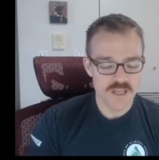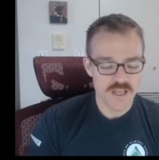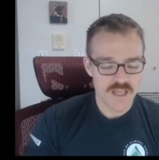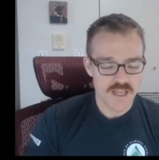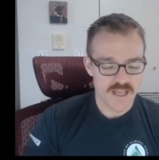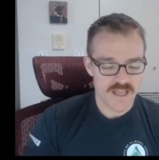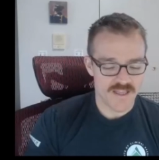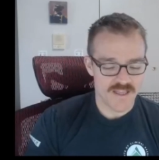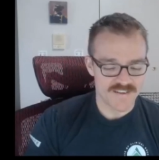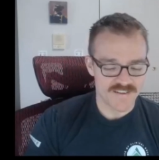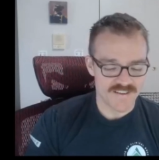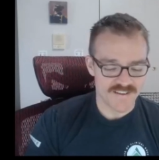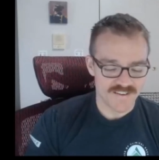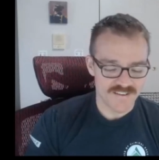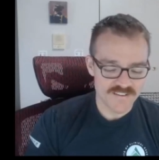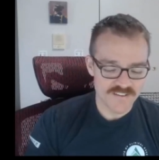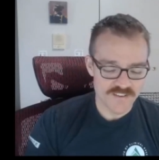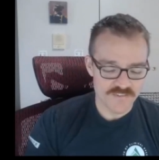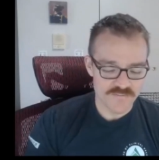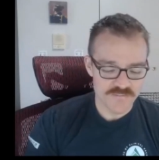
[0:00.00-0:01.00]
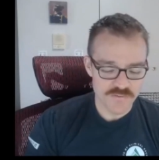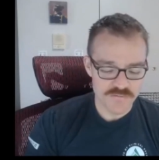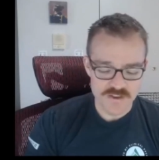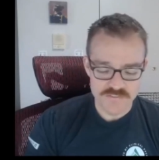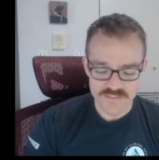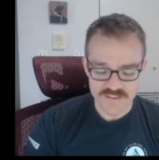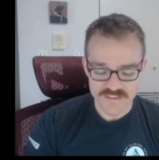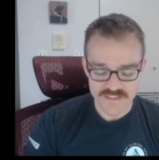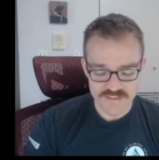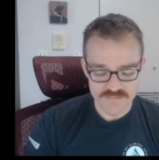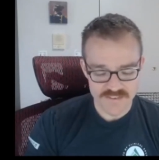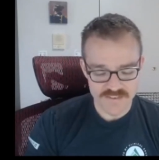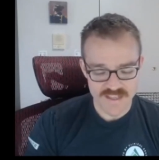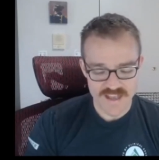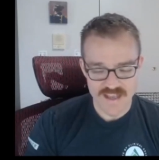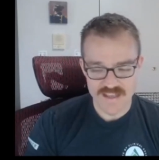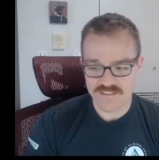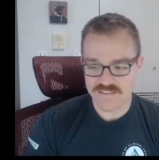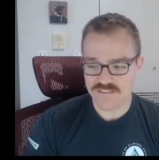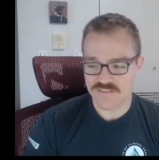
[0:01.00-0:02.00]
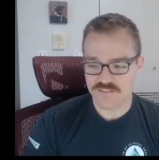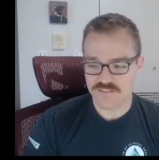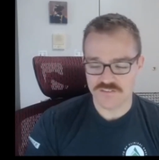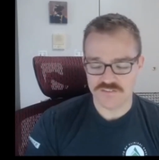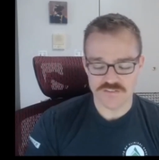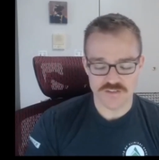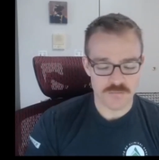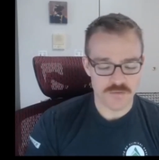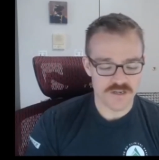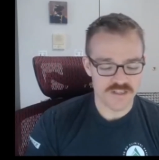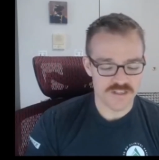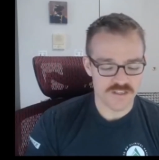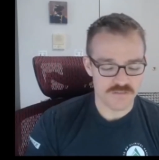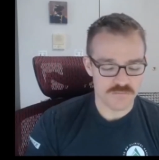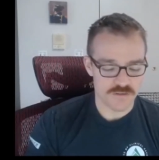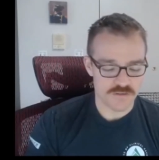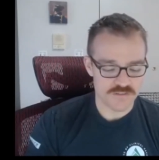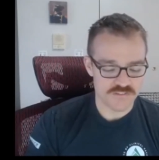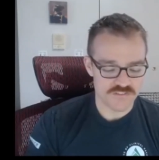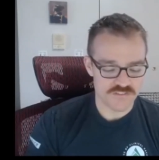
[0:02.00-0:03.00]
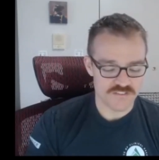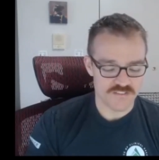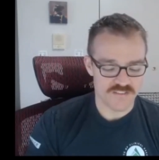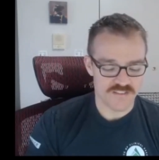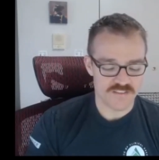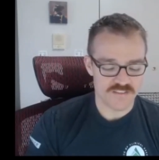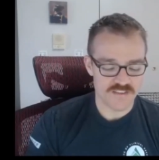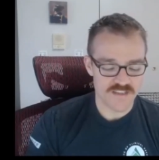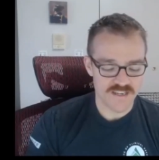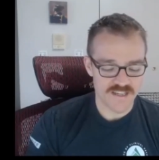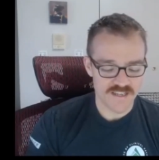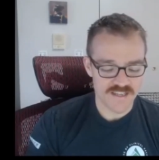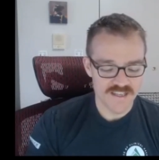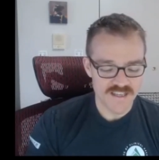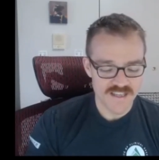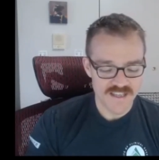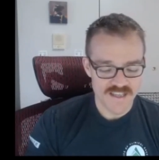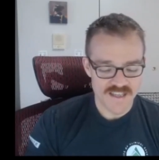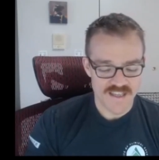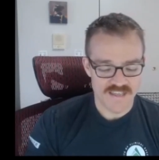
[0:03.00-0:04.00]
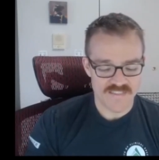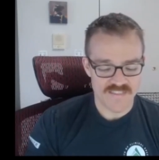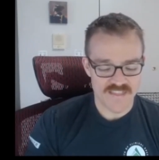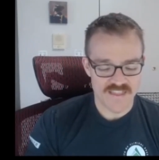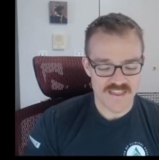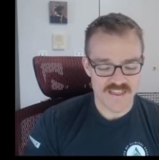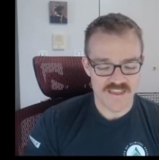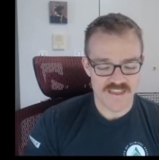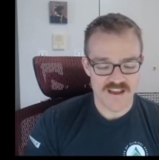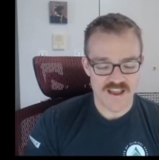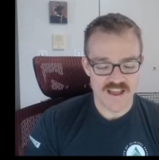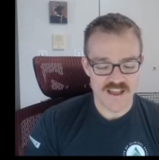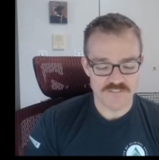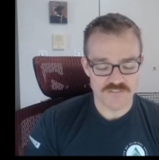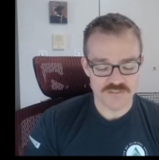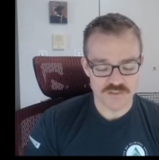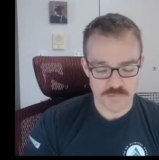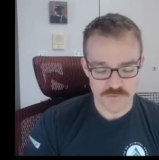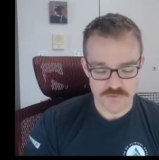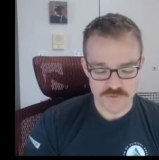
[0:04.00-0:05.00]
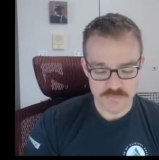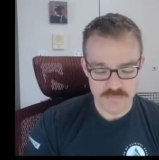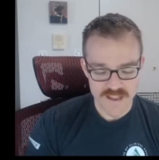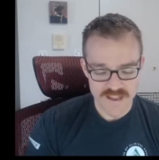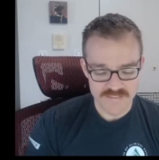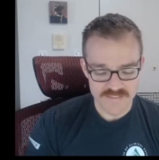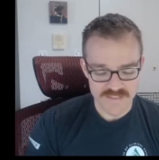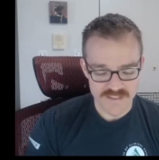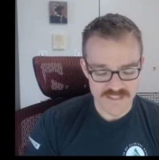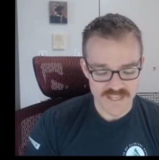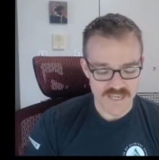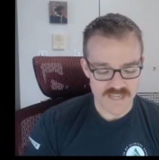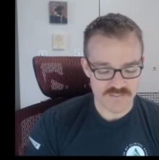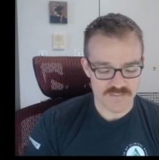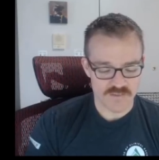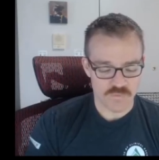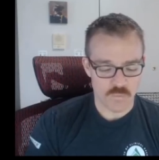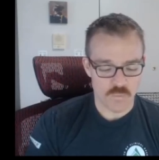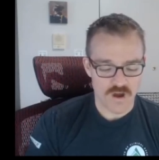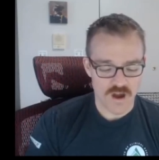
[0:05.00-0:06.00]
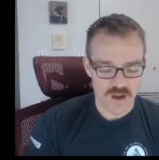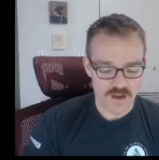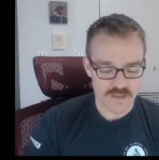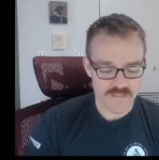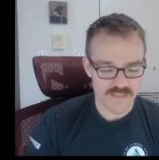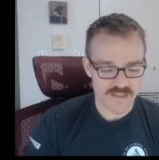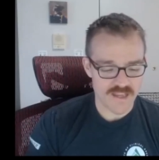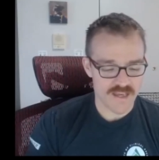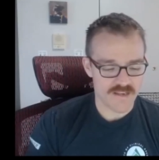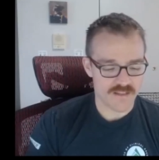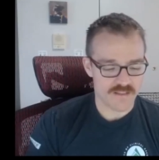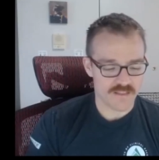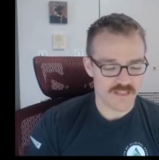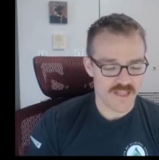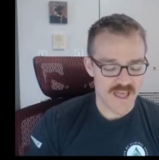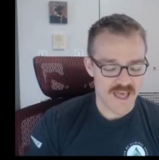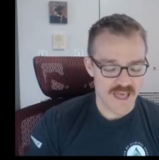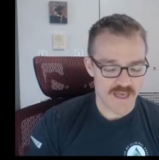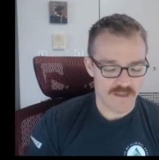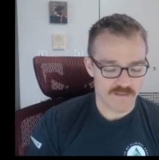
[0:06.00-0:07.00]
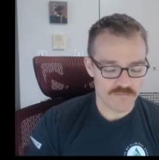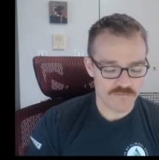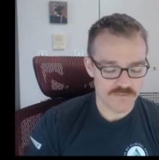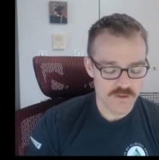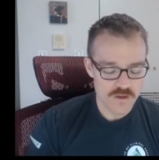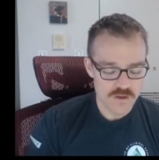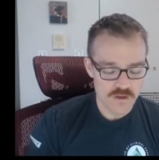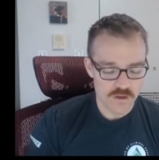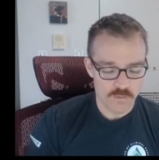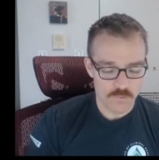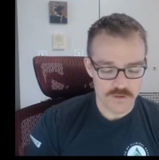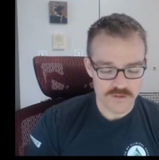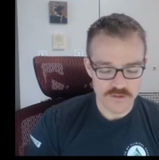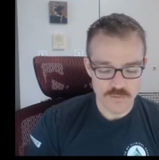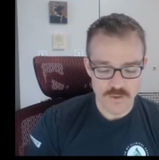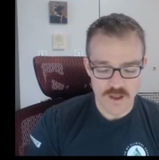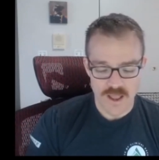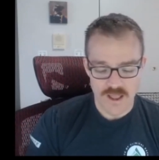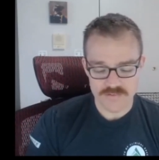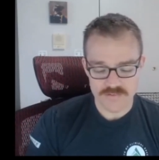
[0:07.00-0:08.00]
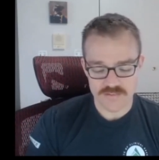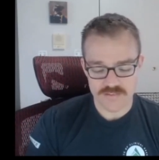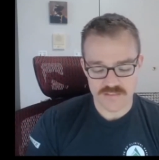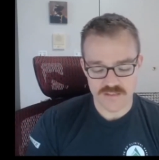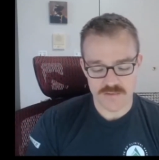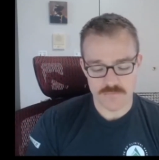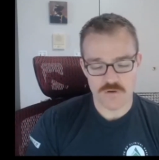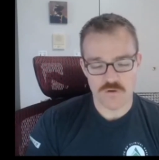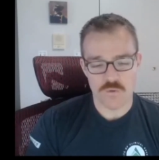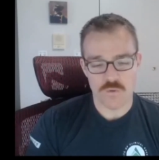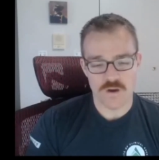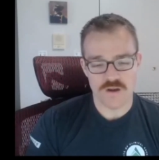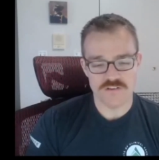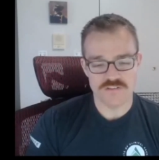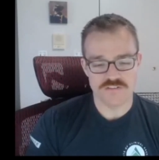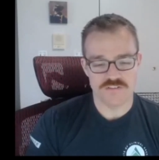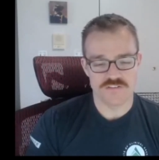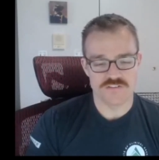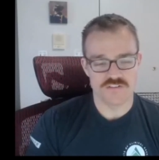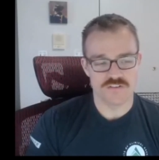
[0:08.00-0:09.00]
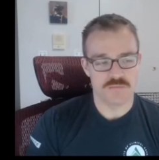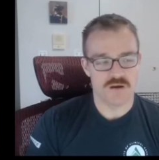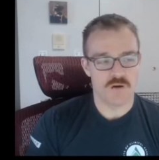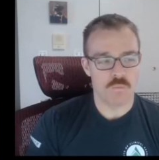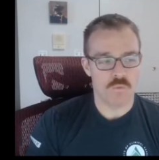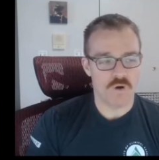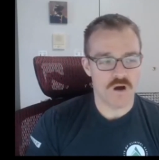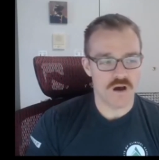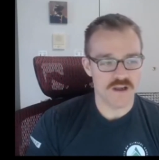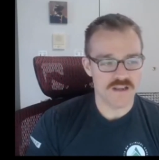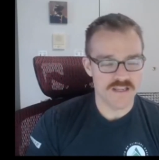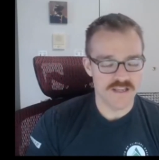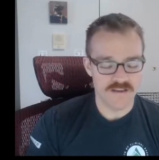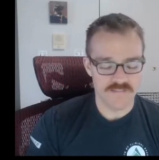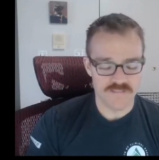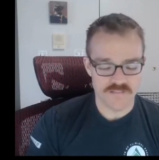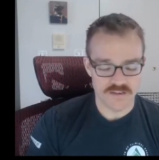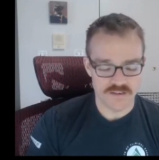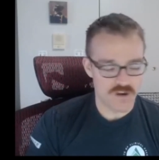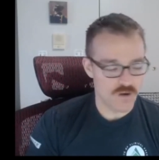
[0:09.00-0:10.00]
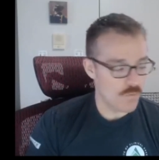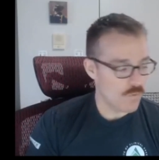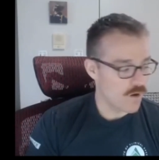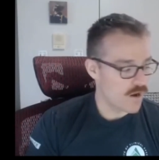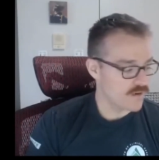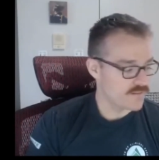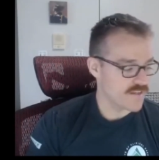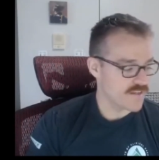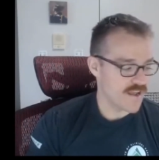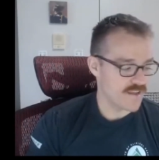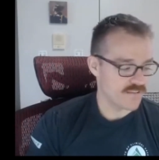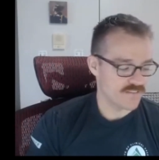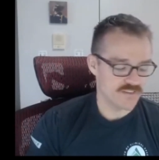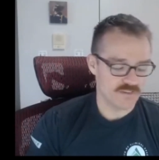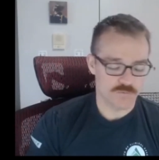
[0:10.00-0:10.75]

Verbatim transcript: And uh, if you've ever given that to somebody in person in the clinic and they have so much pain they can't even walk, they kind of laugh when you ask them questions about walking and then go on to ask them